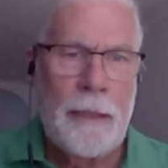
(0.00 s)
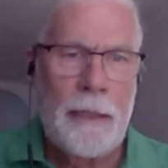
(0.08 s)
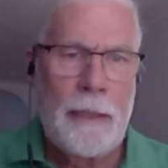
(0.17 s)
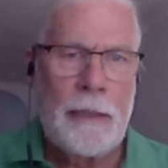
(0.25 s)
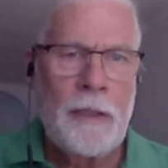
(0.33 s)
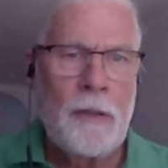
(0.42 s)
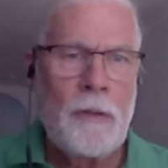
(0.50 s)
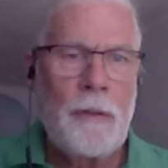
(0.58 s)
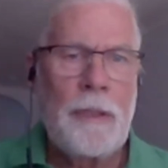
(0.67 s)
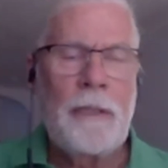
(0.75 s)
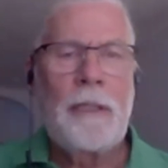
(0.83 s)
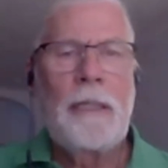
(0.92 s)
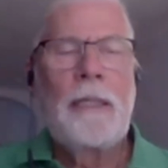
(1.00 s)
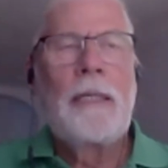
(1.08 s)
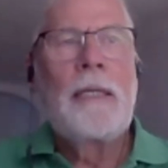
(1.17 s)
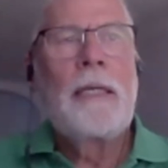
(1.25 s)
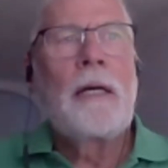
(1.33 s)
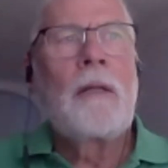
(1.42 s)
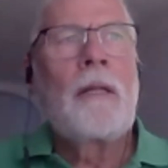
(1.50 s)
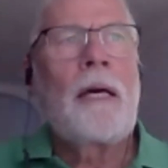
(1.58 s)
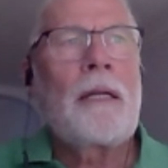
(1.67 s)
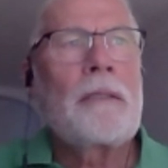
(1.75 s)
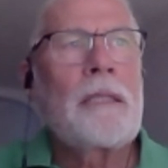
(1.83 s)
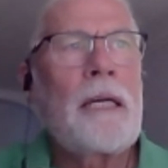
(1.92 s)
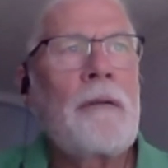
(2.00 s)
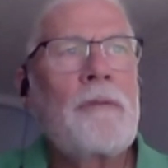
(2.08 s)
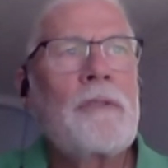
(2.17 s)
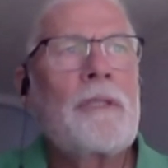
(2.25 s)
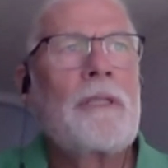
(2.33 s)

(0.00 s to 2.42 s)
You know, a lot of times